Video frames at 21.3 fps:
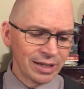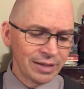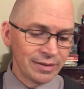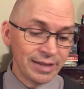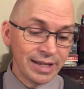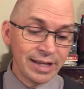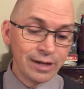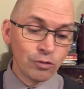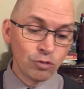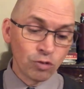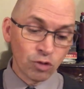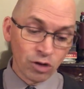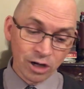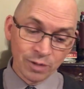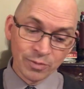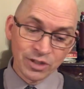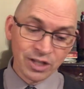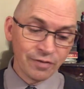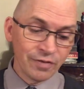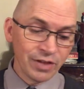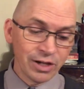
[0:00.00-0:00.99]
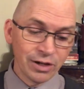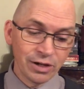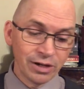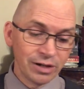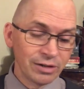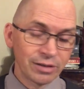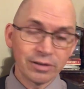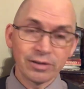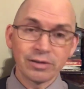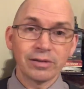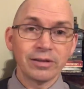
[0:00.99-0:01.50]
Then Worms of the
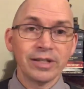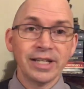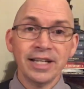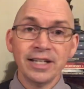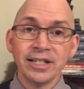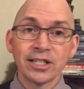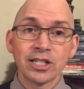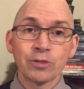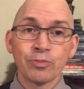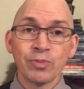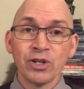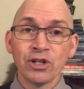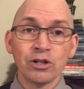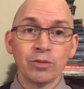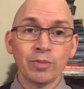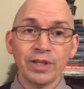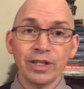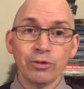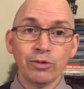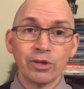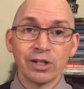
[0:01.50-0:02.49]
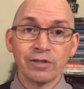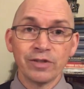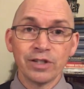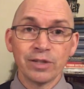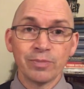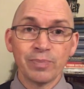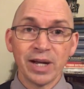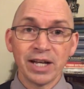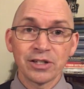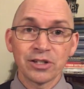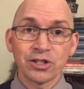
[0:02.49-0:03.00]
Earth, indisputably one of his
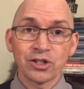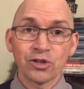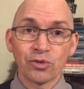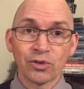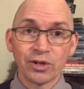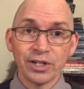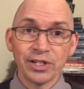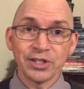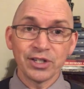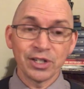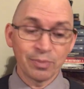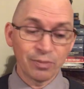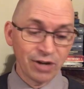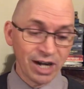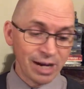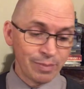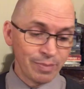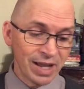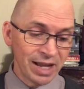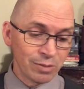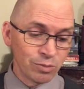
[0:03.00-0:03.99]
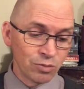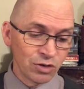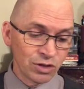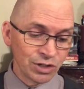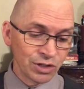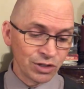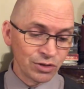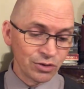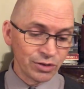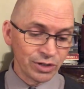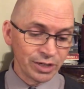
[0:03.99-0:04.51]
best stories, the Bran Mak Morn
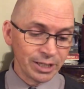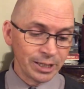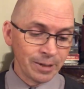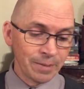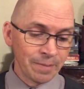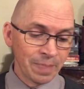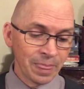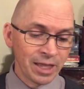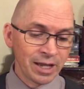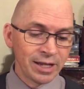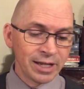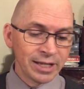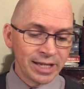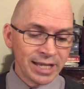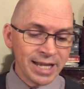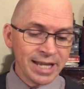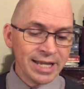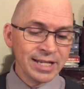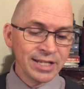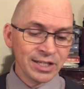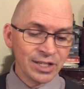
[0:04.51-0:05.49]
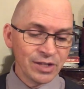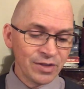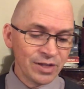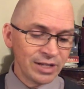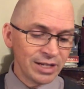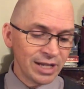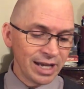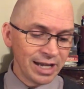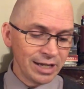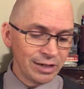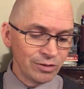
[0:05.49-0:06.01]
story. Kings in the
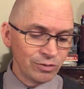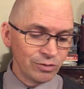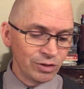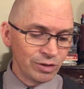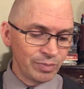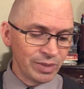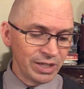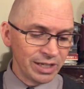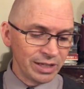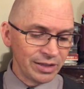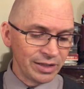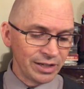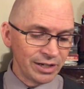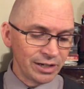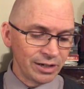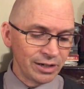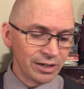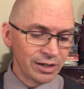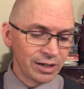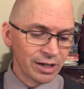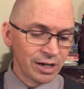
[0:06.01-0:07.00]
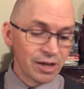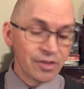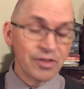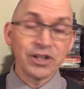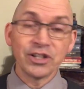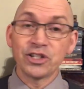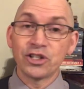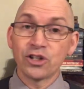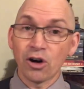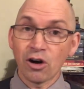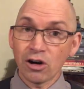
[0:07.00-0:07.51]
Night would be in there. The
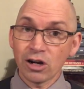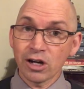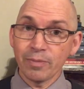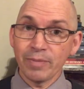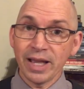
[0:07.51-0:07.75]
Dark